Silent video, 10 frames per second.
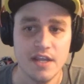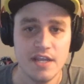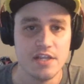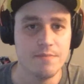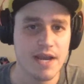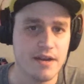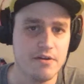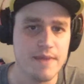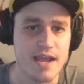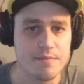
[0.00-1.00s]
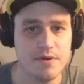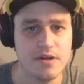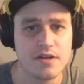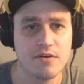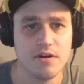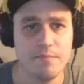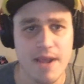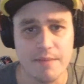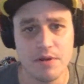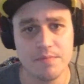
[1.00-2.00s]
you buy a new MacBook or a
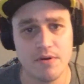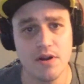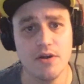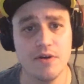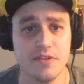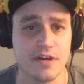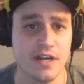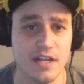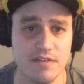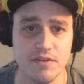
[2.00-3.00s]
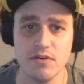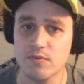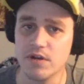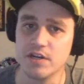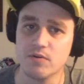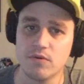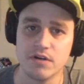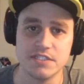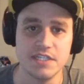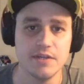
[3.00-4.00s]
MacBook Pro and they're going to give you a 1-year
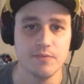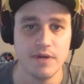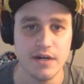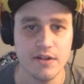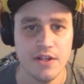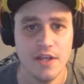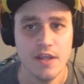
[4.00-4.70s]
warranty. Well,